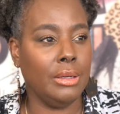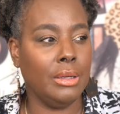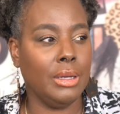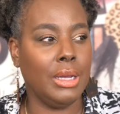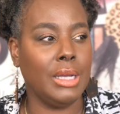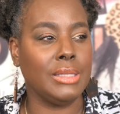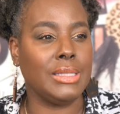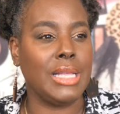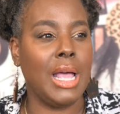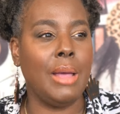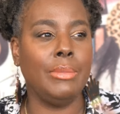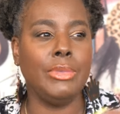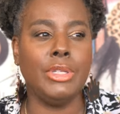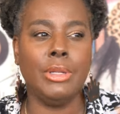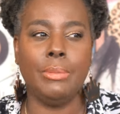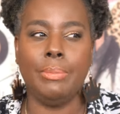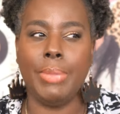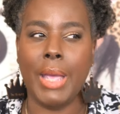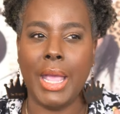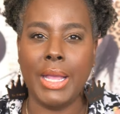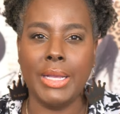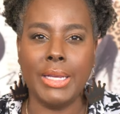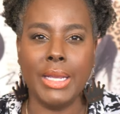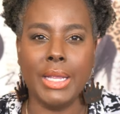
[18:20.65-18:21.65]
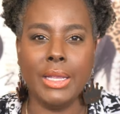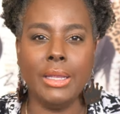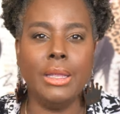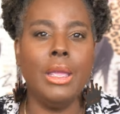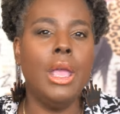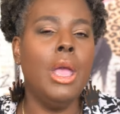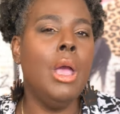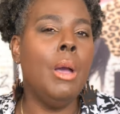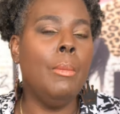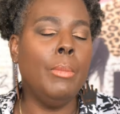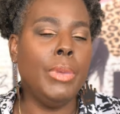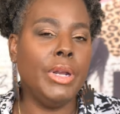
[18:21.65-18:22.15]
Because I'm debating,
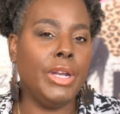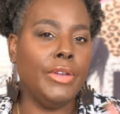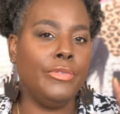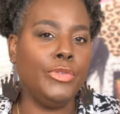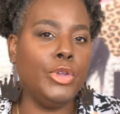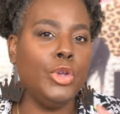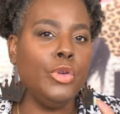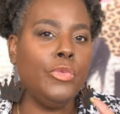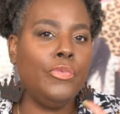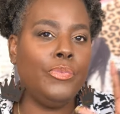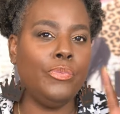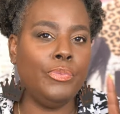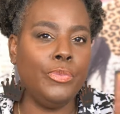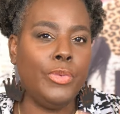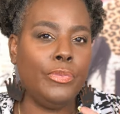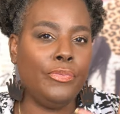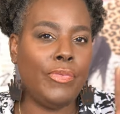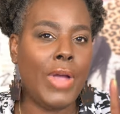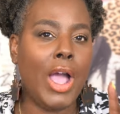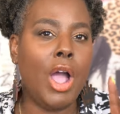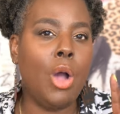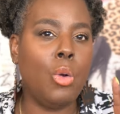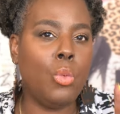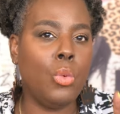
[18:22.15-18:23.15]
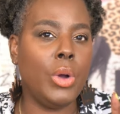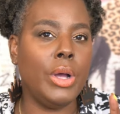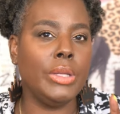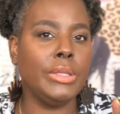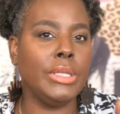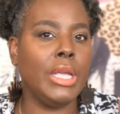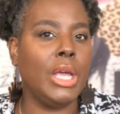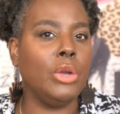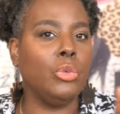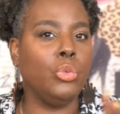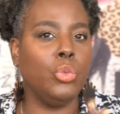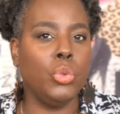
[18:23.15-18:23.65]
but if you found one
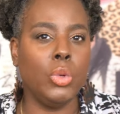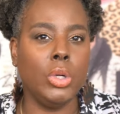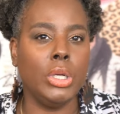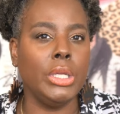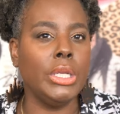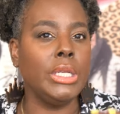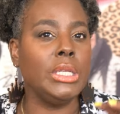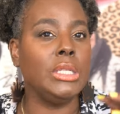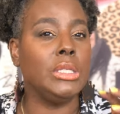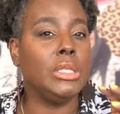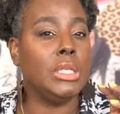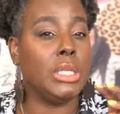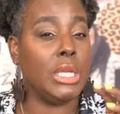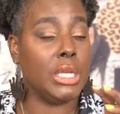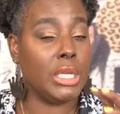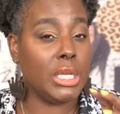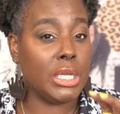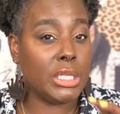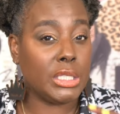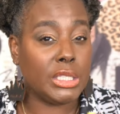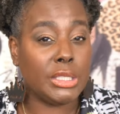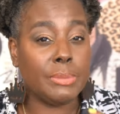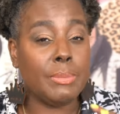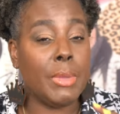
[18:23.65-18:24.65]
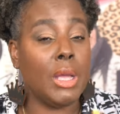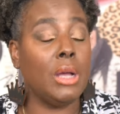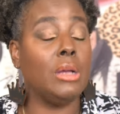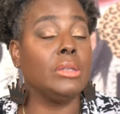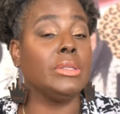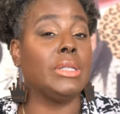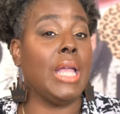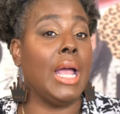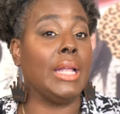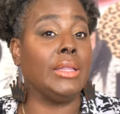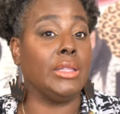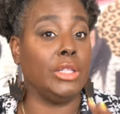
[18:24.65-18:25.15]
that really
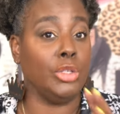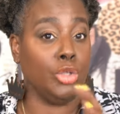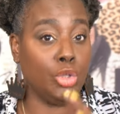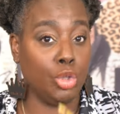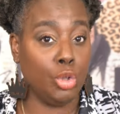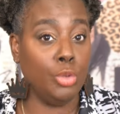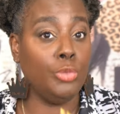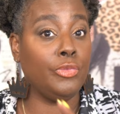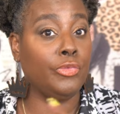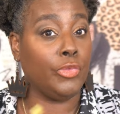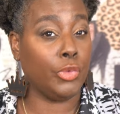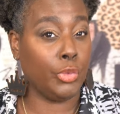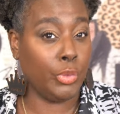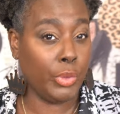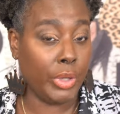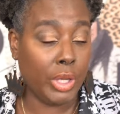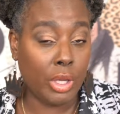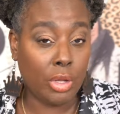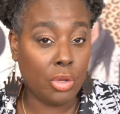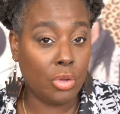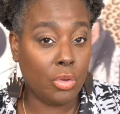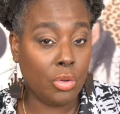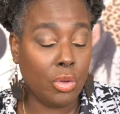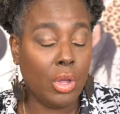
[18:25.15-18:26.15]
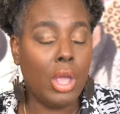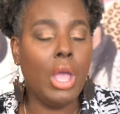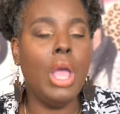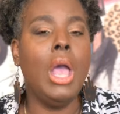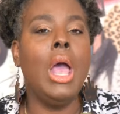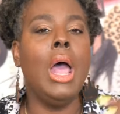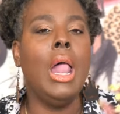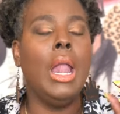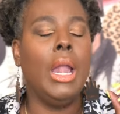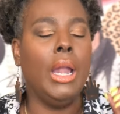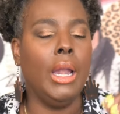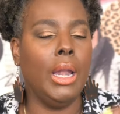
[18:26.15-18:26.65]
smells like the dupe for real,
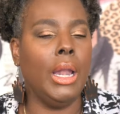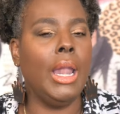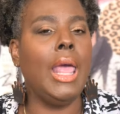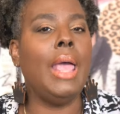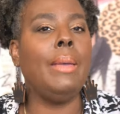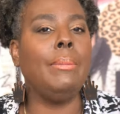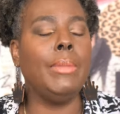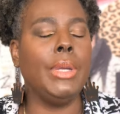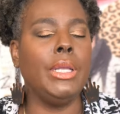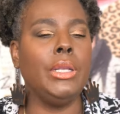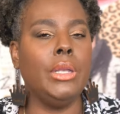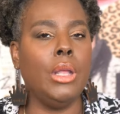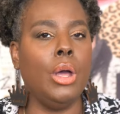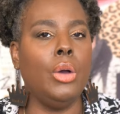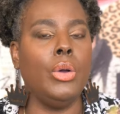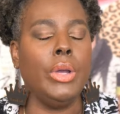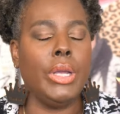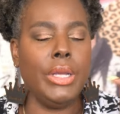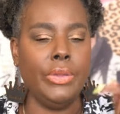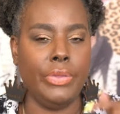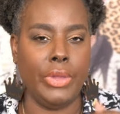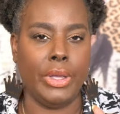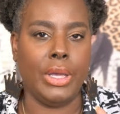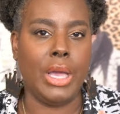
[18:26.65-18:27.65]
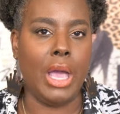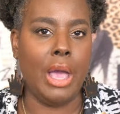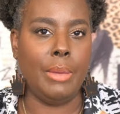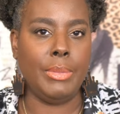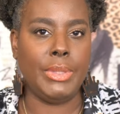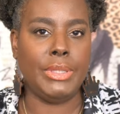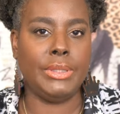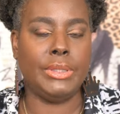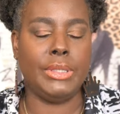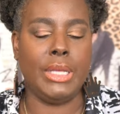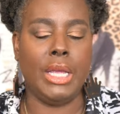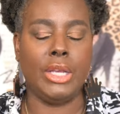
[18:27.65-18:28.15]
let me know in the
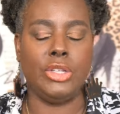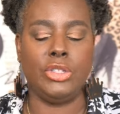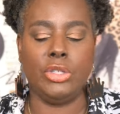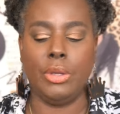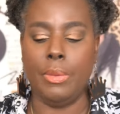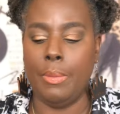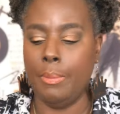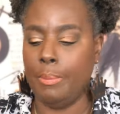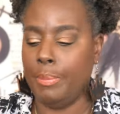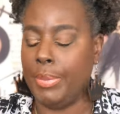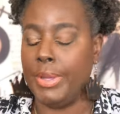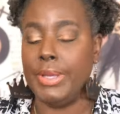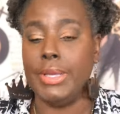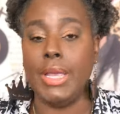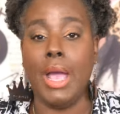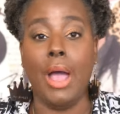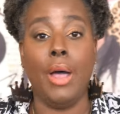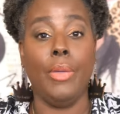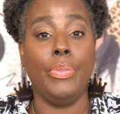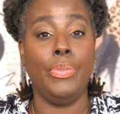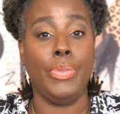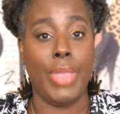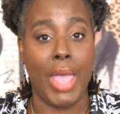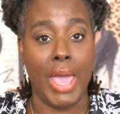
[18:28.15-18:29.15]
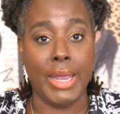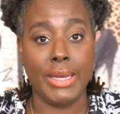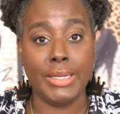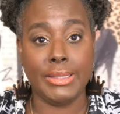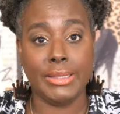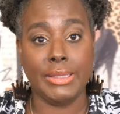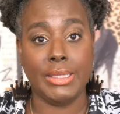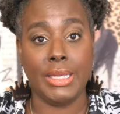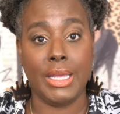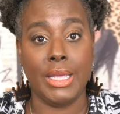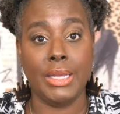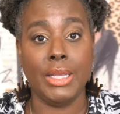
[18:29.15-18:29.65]
comment section. But y'all, that
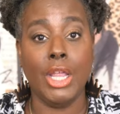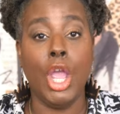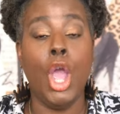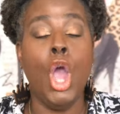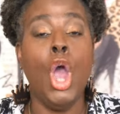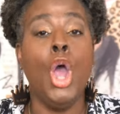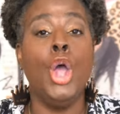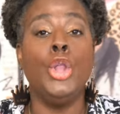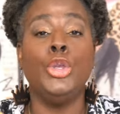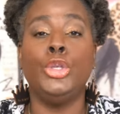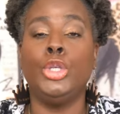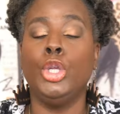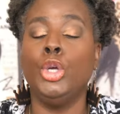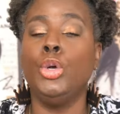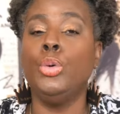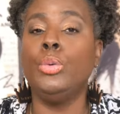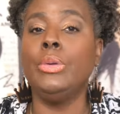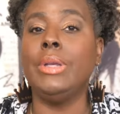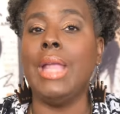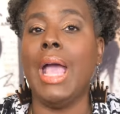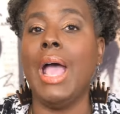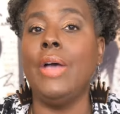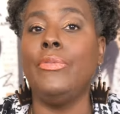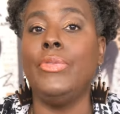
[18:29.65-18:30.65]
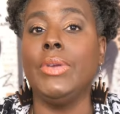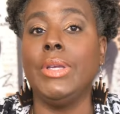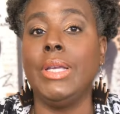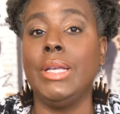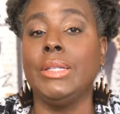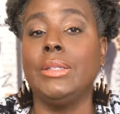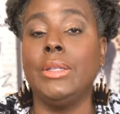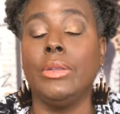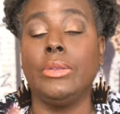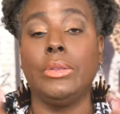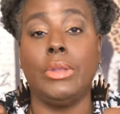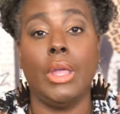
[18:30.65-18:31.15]
is it. Do not
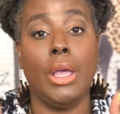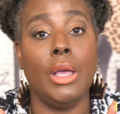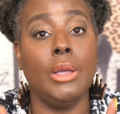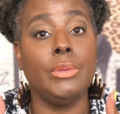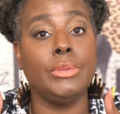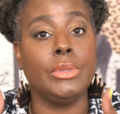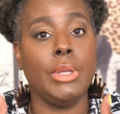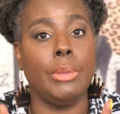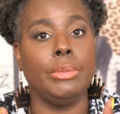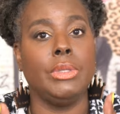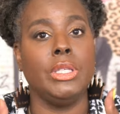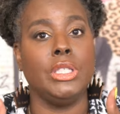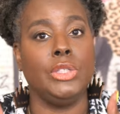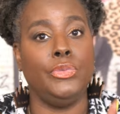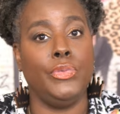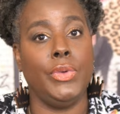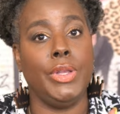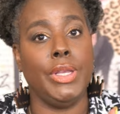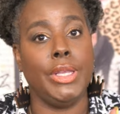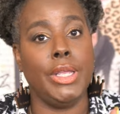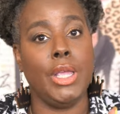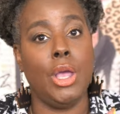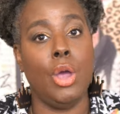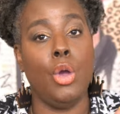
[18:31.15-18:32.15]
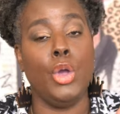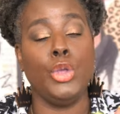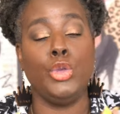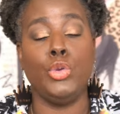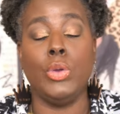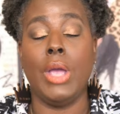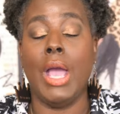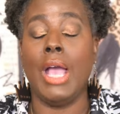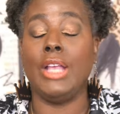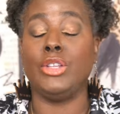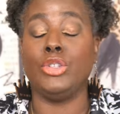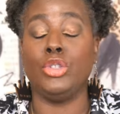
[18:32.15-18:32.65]
forget to thumbs up this video. And you
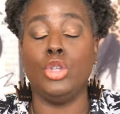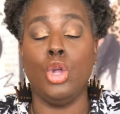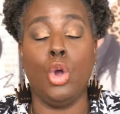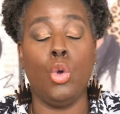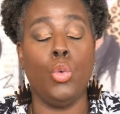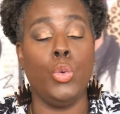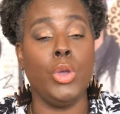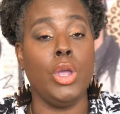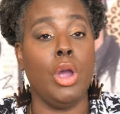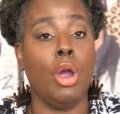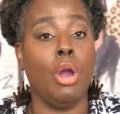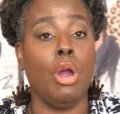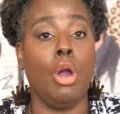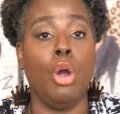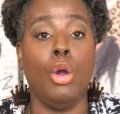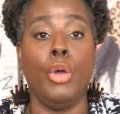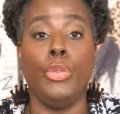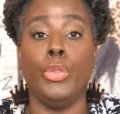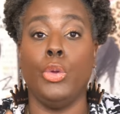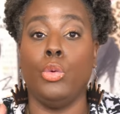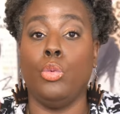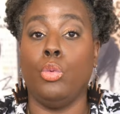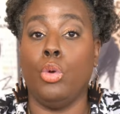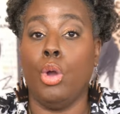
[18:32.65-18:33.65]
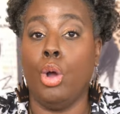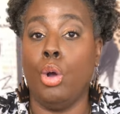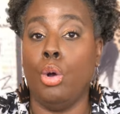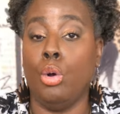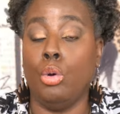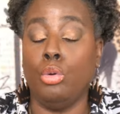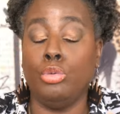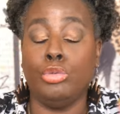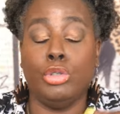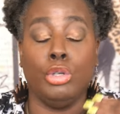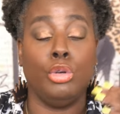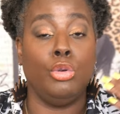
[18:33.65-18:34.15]
guys know we are on the
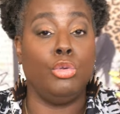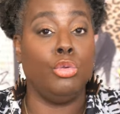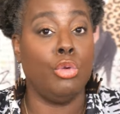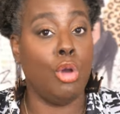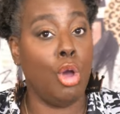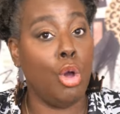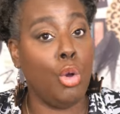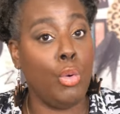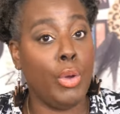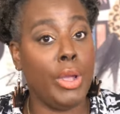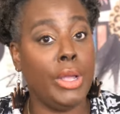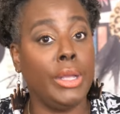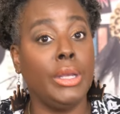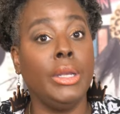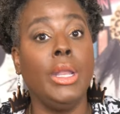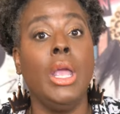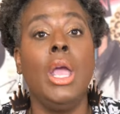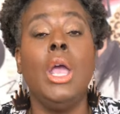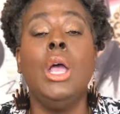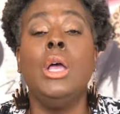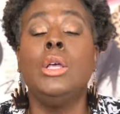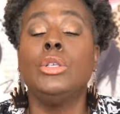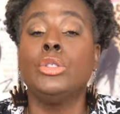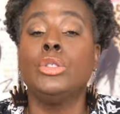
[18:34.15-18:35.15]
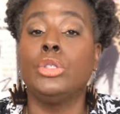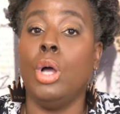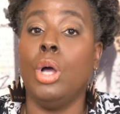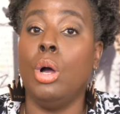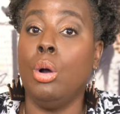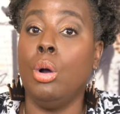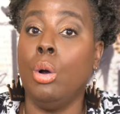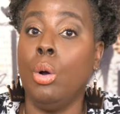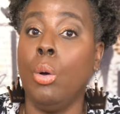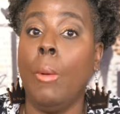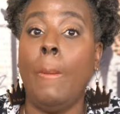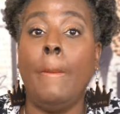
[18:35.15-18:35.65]
road to growing.
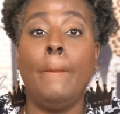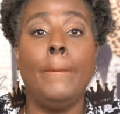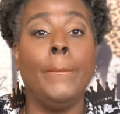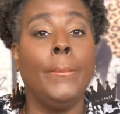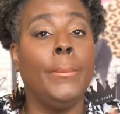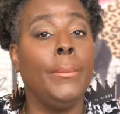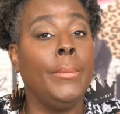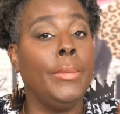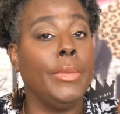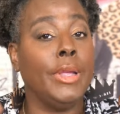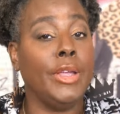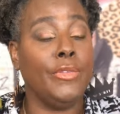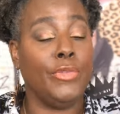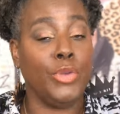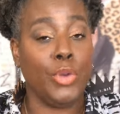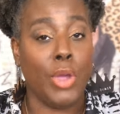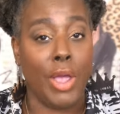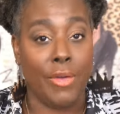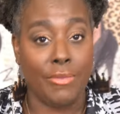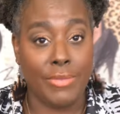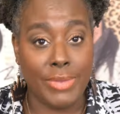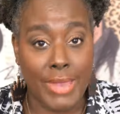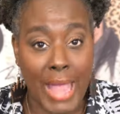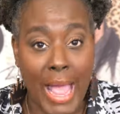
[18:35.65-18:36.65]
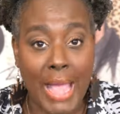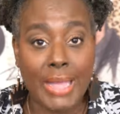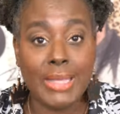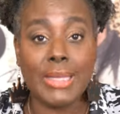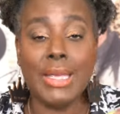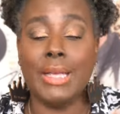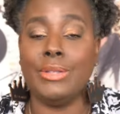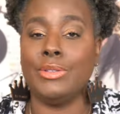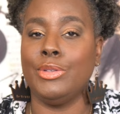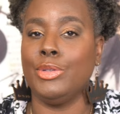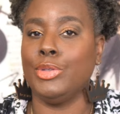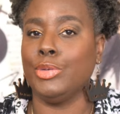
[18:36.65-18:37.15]
So if you have not
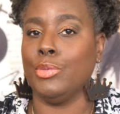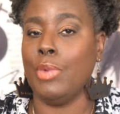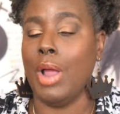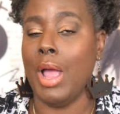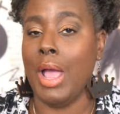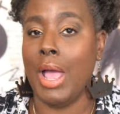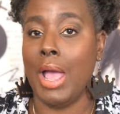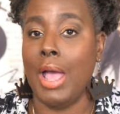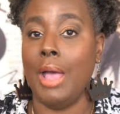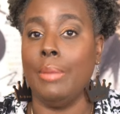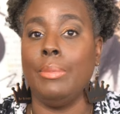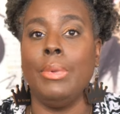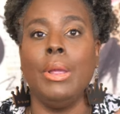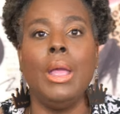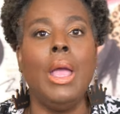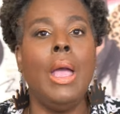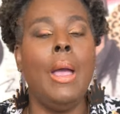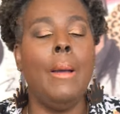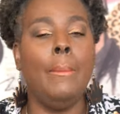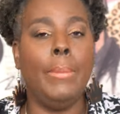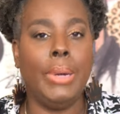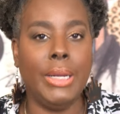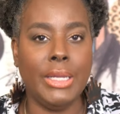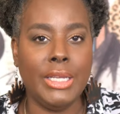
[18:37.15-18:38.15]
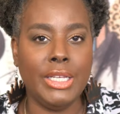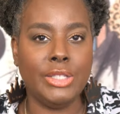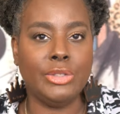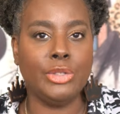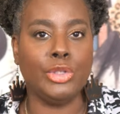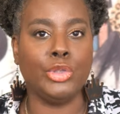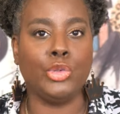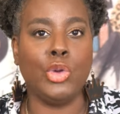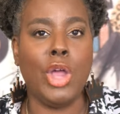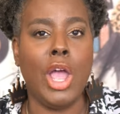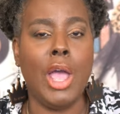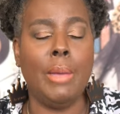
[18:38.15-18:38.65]
yet subscribed, please
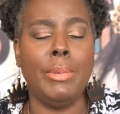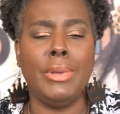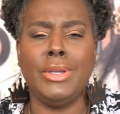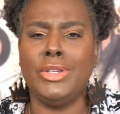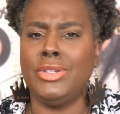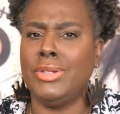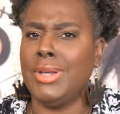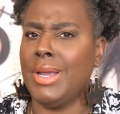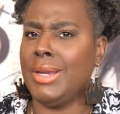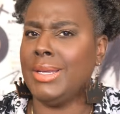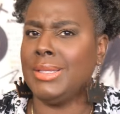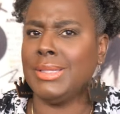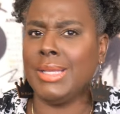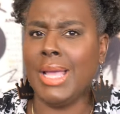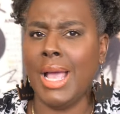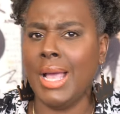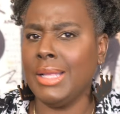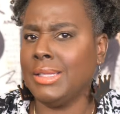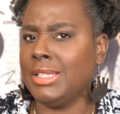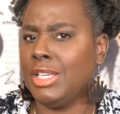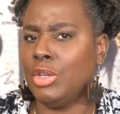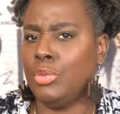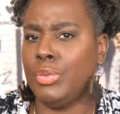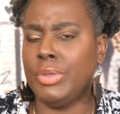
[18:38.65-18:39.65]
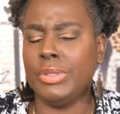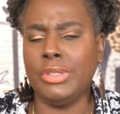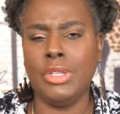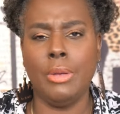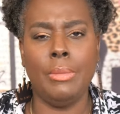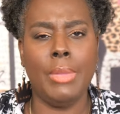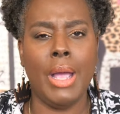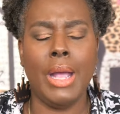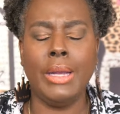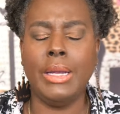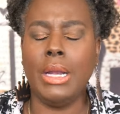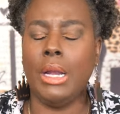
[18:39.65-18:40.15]
subscribe and share this content with
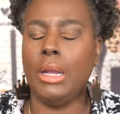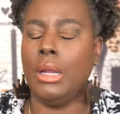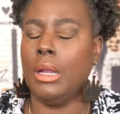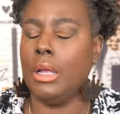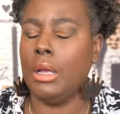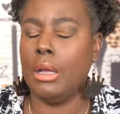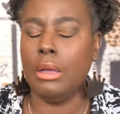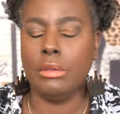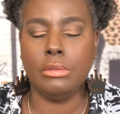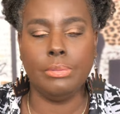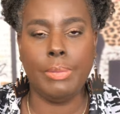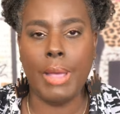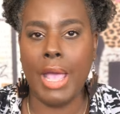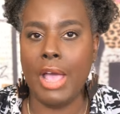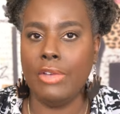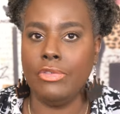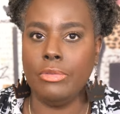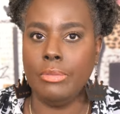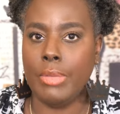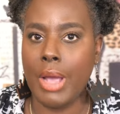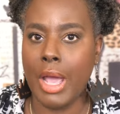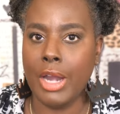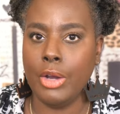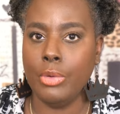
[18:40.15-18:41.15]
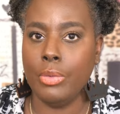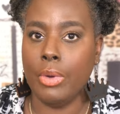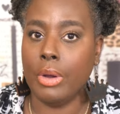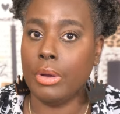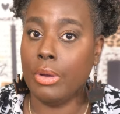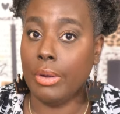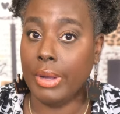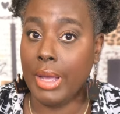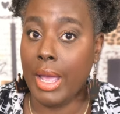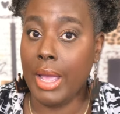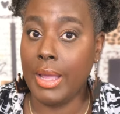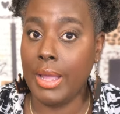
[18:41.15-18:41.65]
somebody that loves Bath and Body Work.
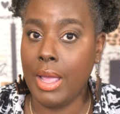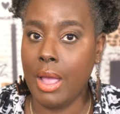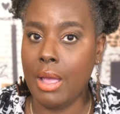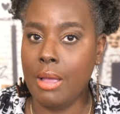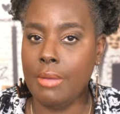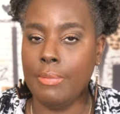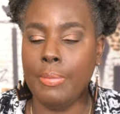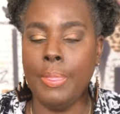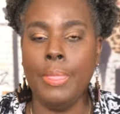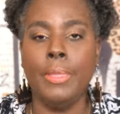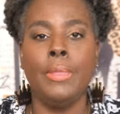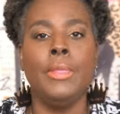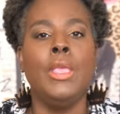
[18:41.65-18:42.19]
Okay, y'all?